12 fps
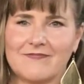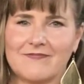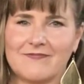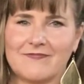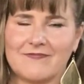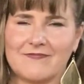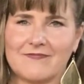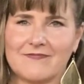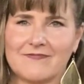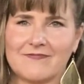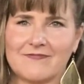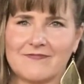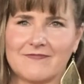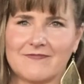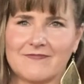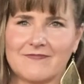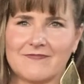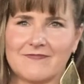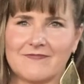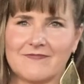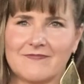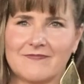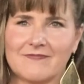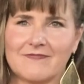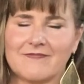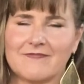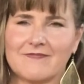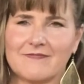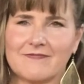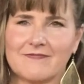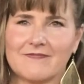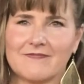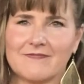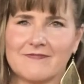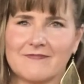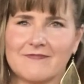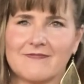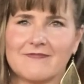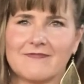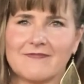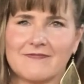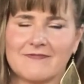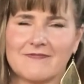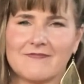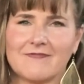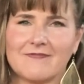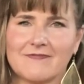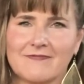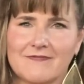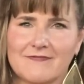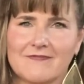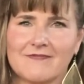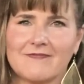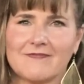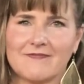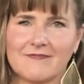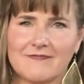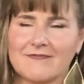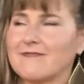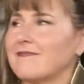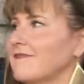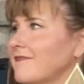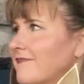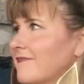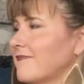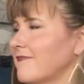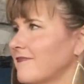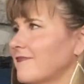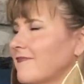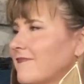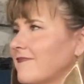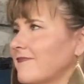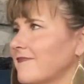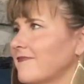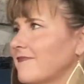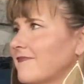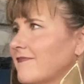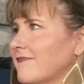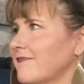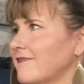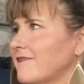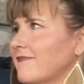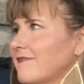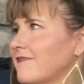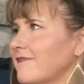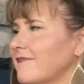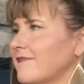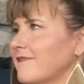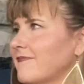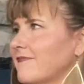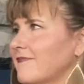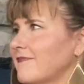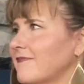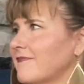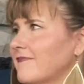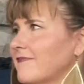[no speech]